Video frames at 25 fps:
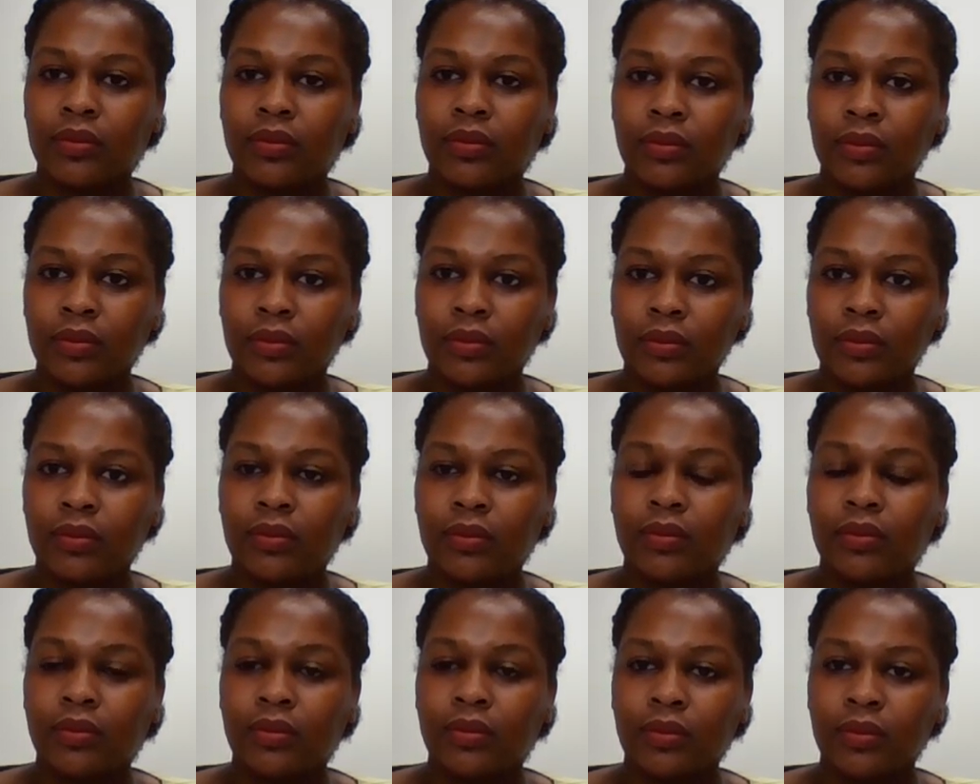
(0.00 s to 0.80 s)

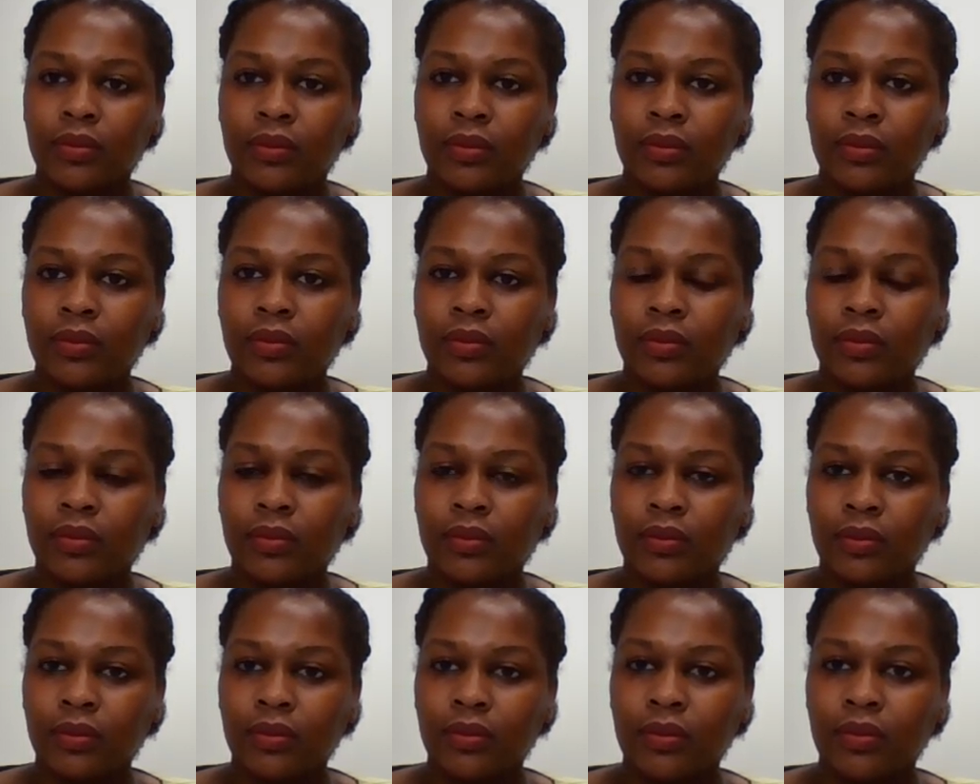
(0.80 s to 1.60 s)

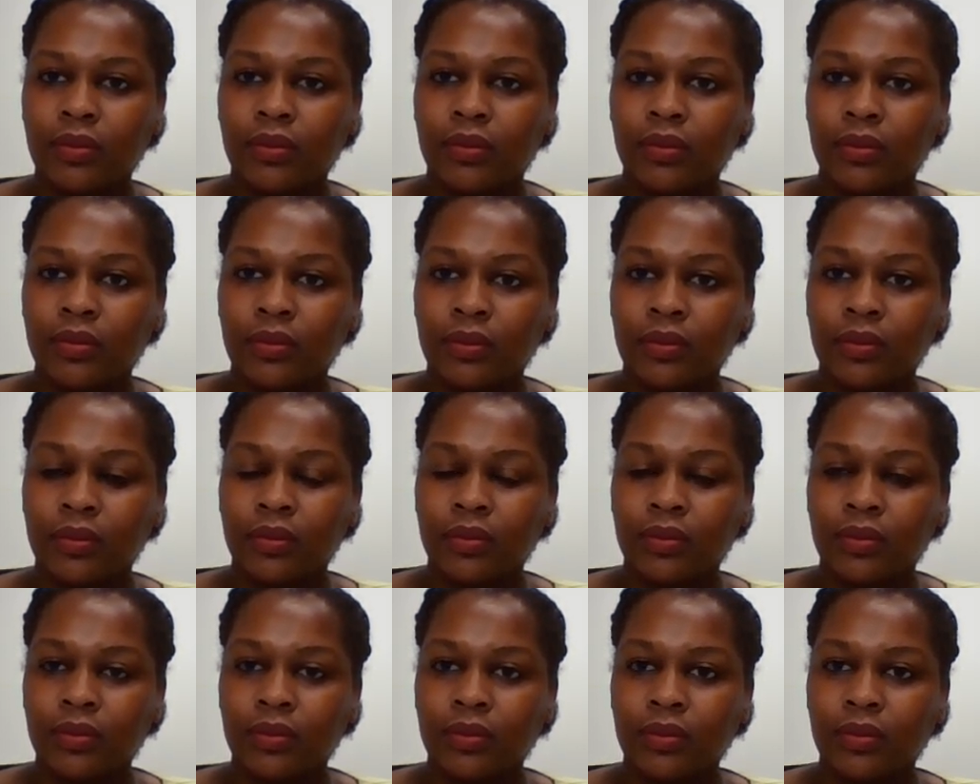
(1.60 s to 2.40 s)

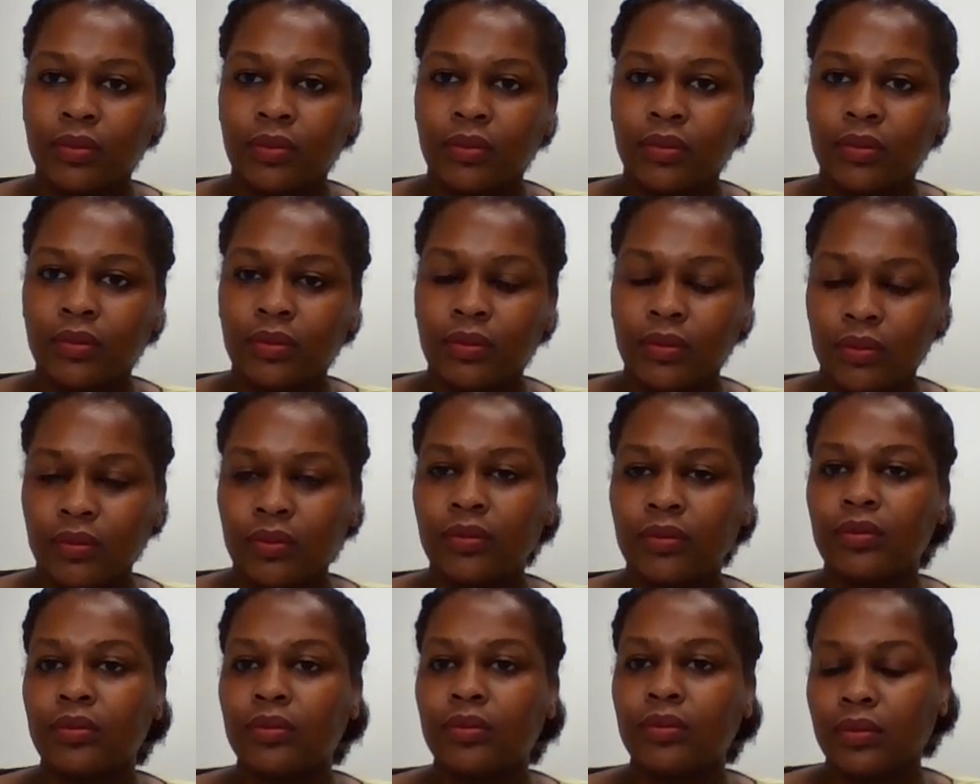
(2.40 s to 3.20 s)

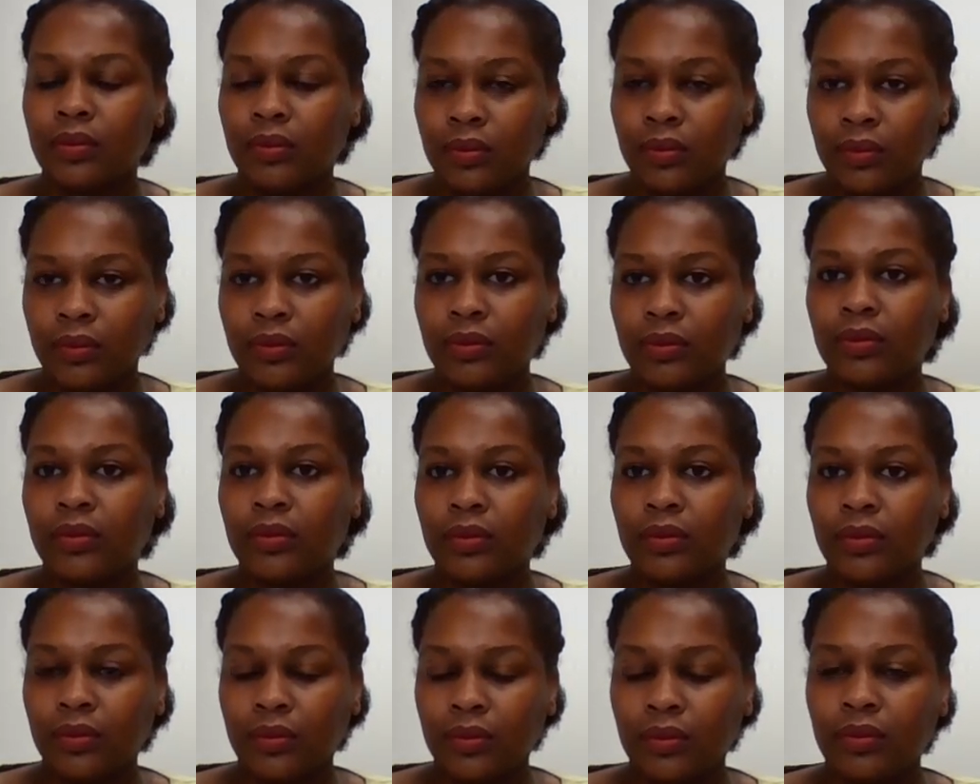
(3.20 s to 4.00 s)

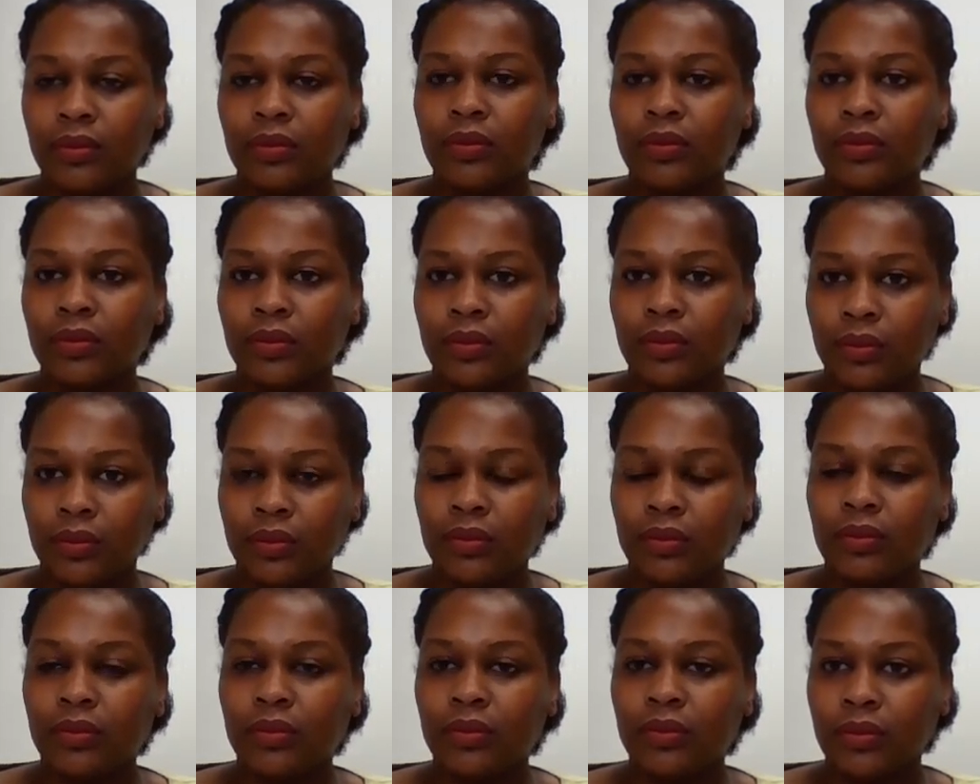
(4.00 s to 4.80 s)

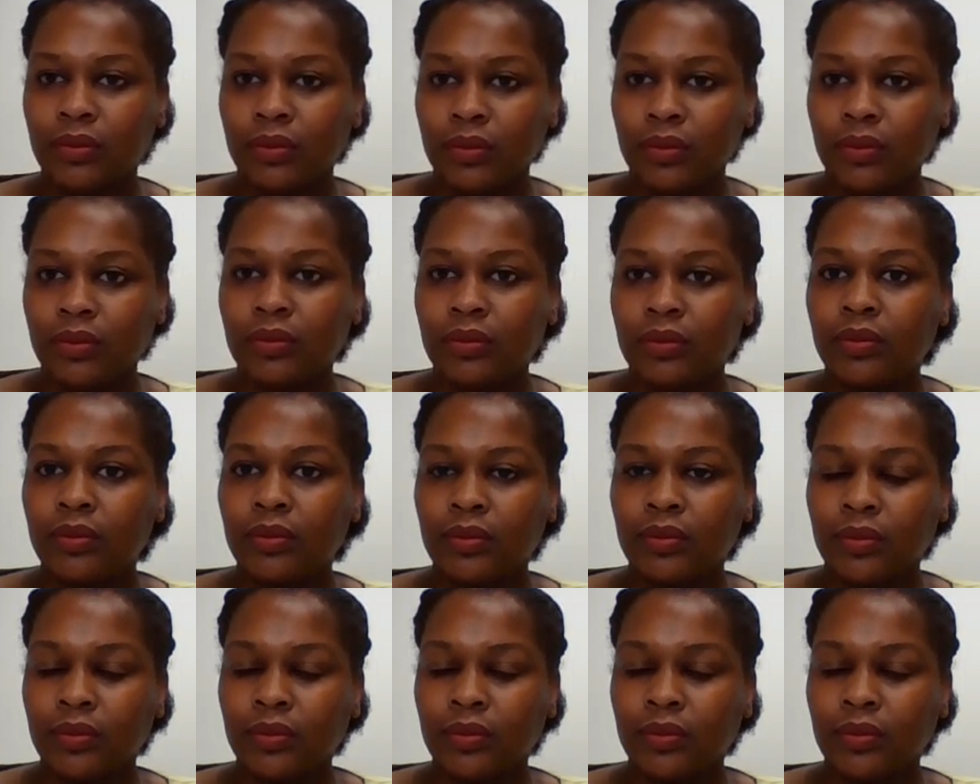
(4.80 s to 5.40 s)
This person isn't speaking.